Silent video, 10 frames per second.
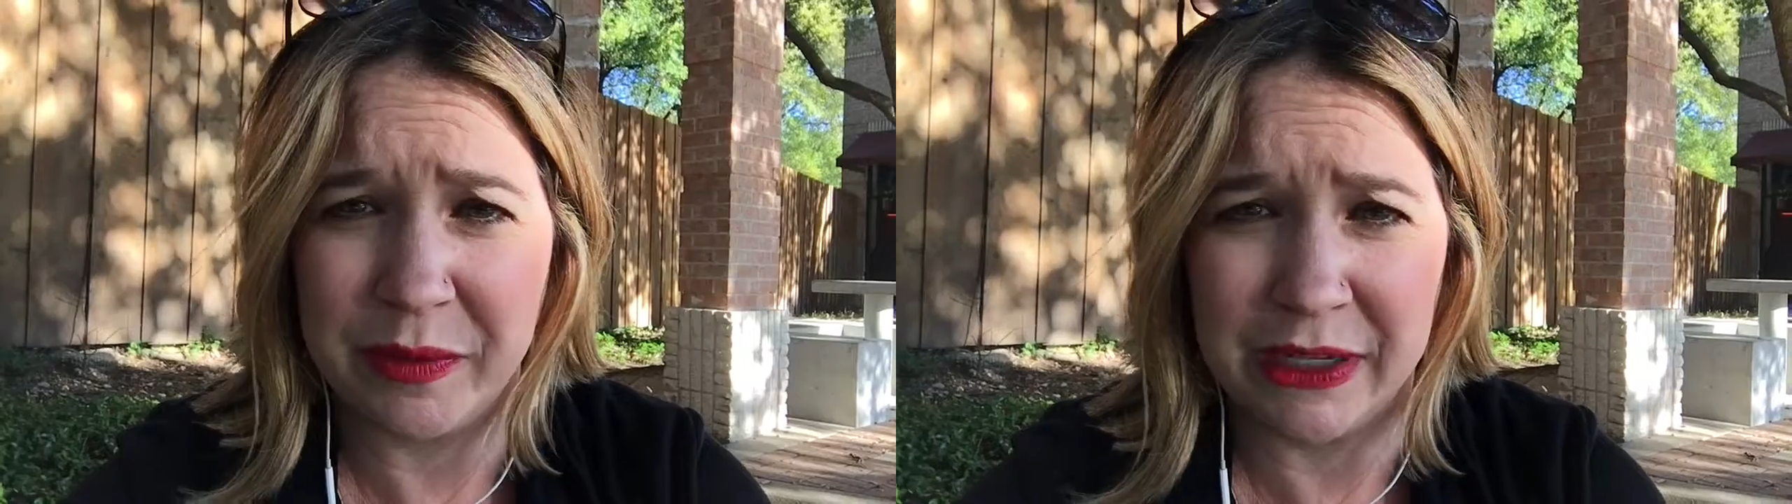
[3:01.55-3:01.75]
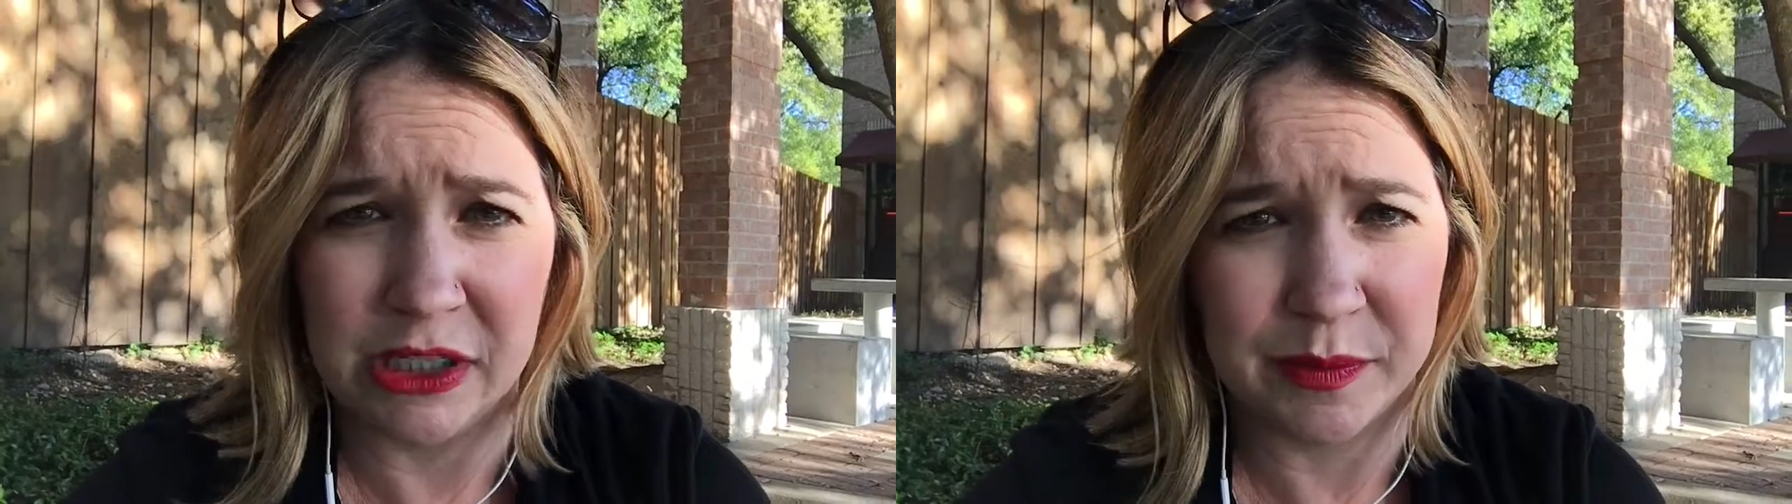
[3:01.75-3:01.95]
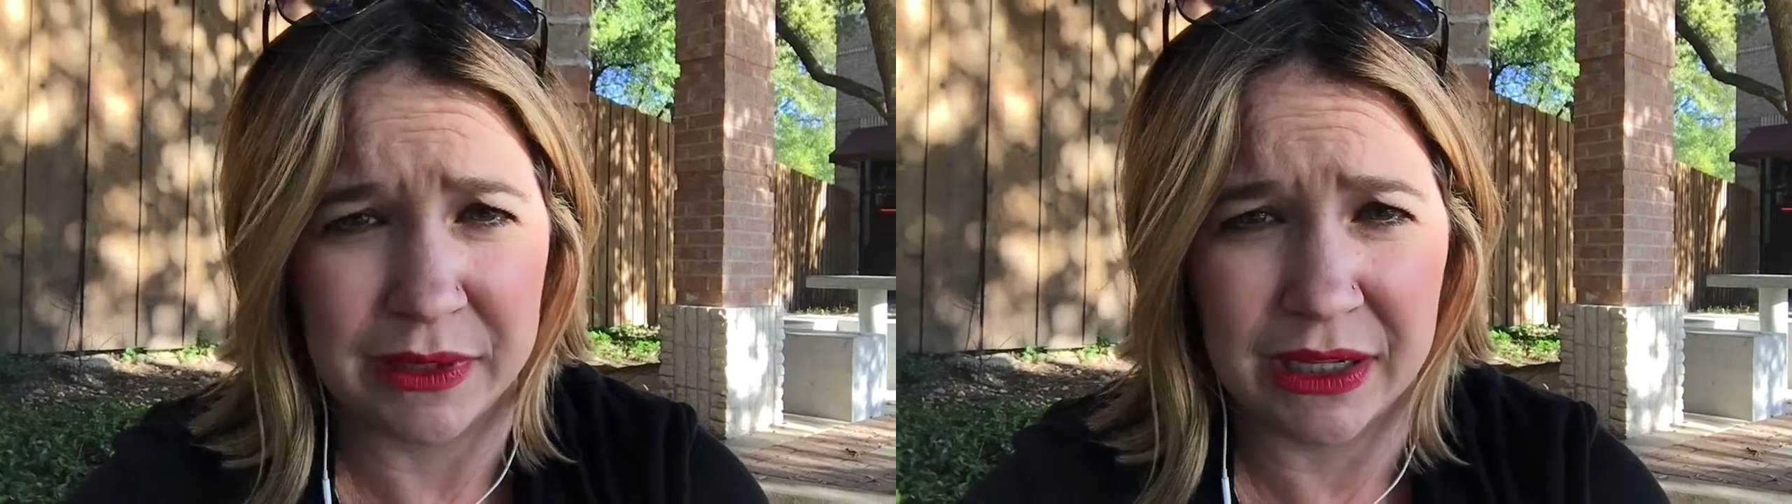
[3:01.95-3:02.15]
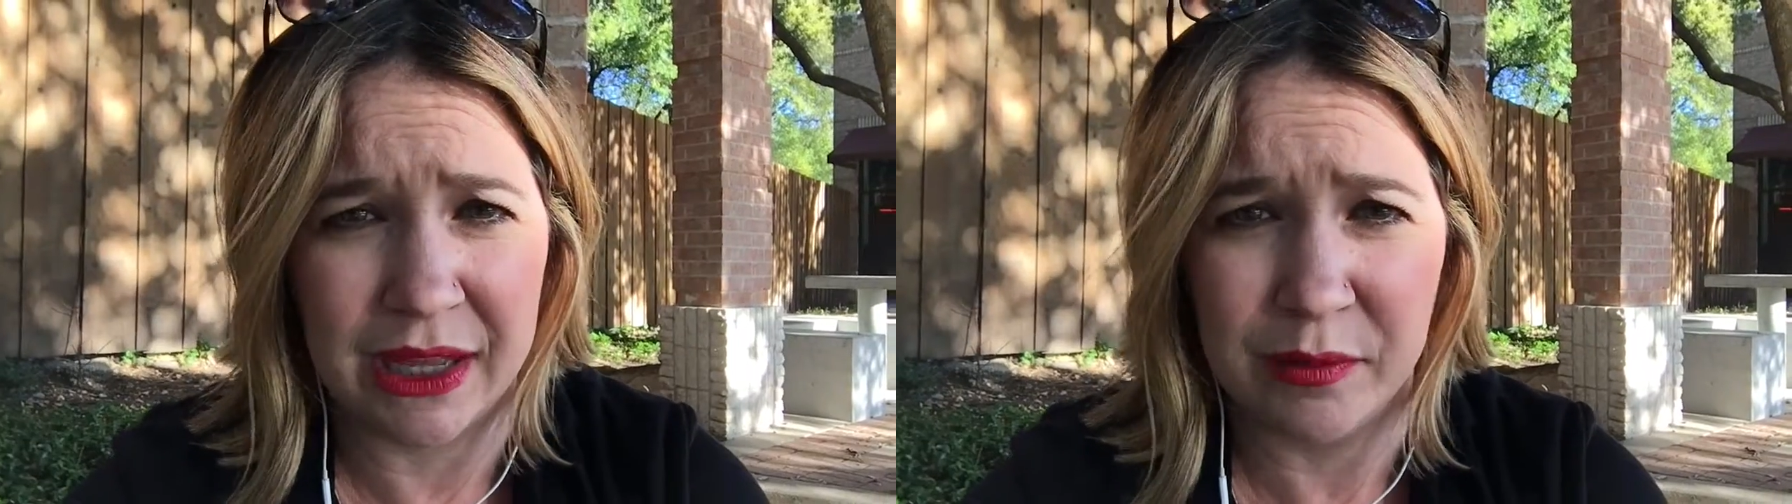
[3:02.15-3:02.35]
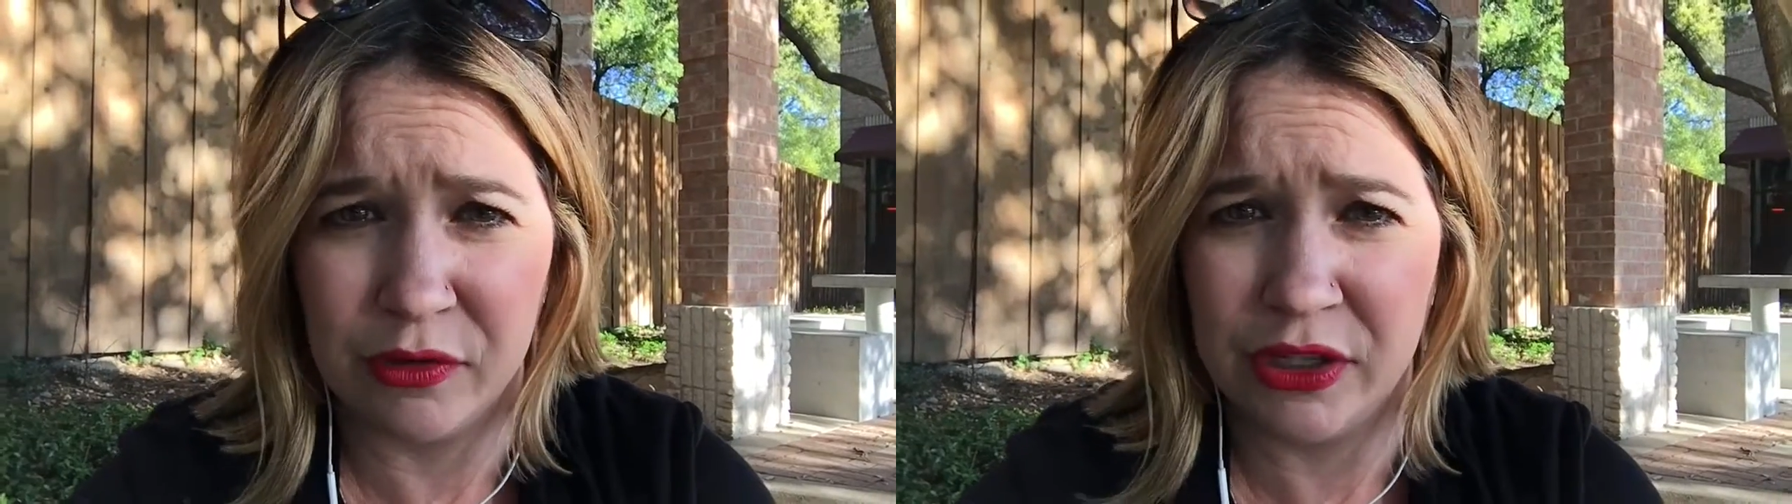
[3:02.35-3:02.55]
management
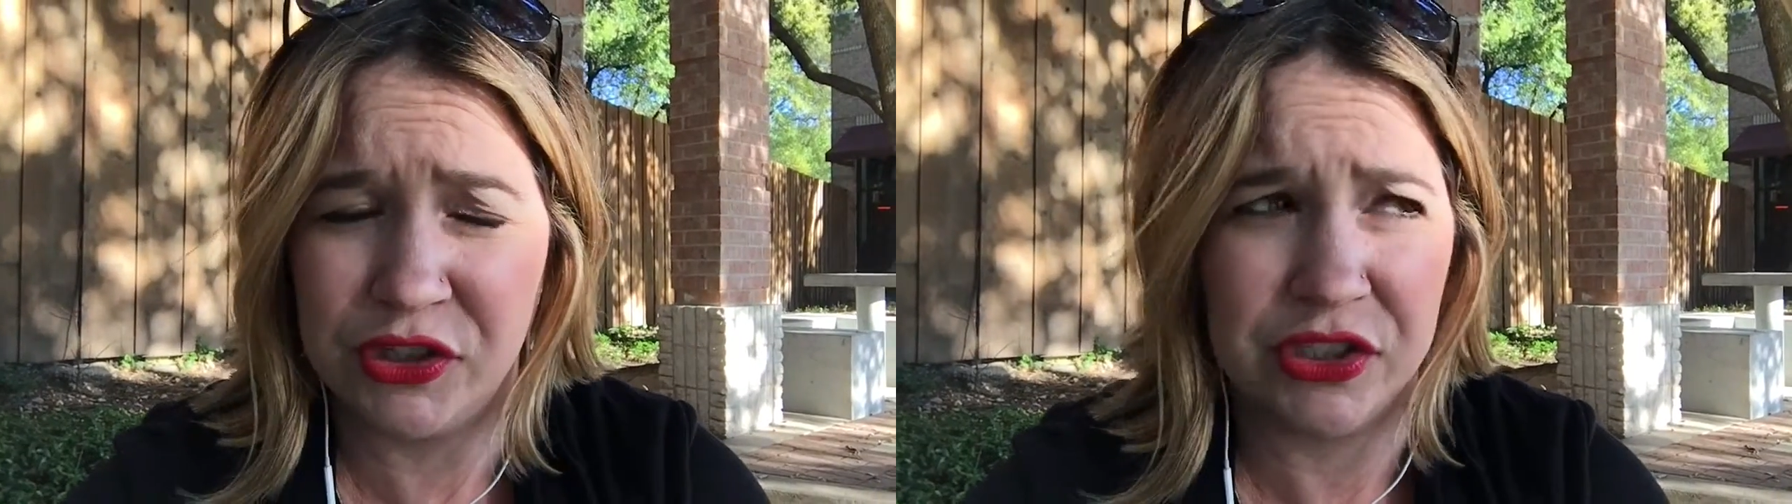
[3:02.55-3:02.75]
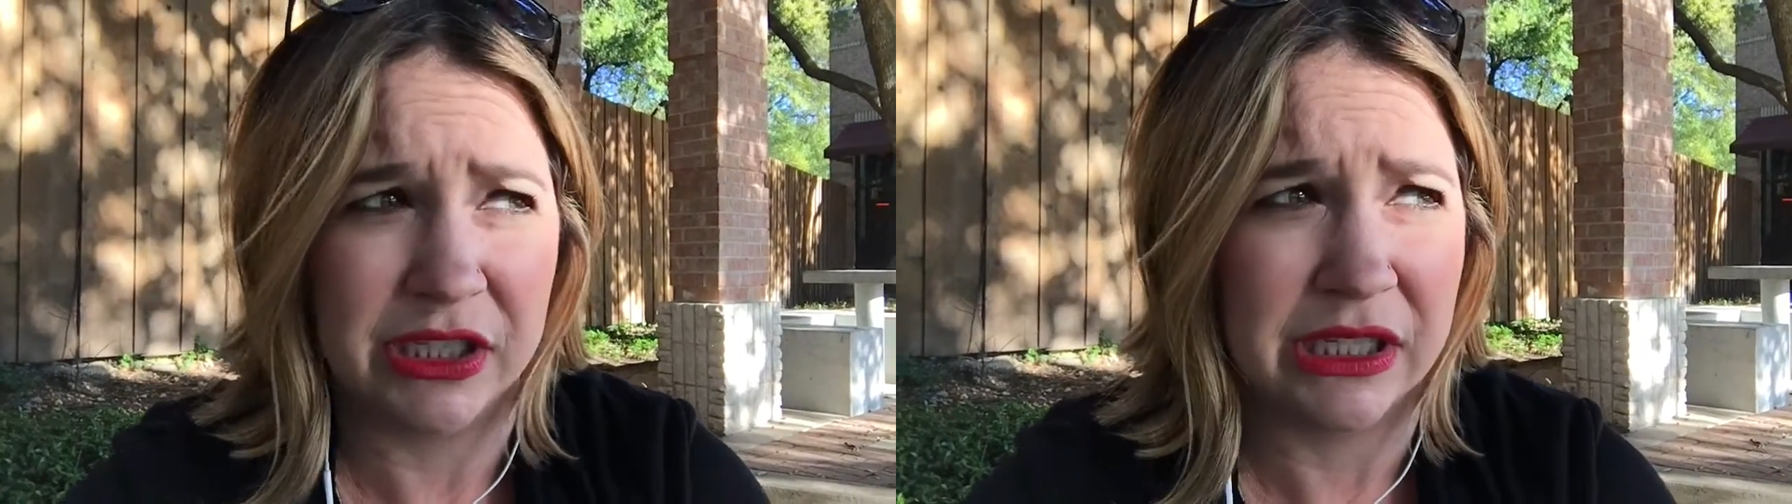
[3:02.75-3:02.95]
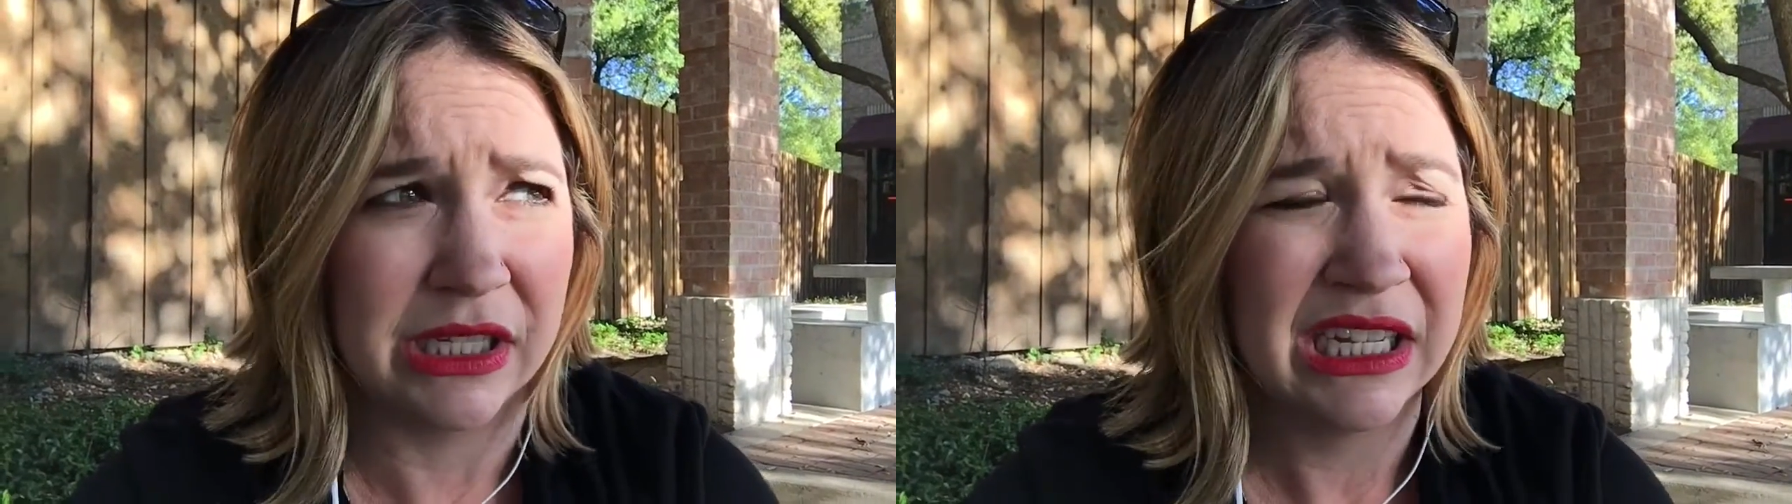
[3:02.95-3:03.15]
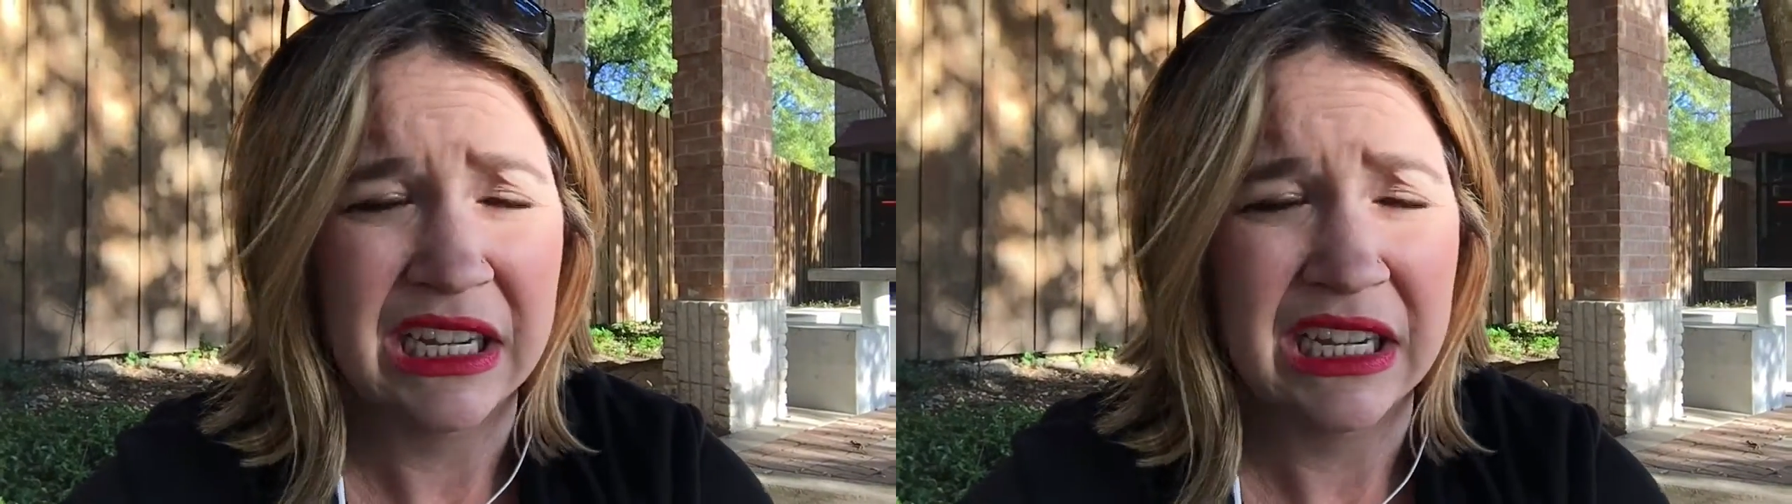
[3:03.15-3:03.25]
collaboration,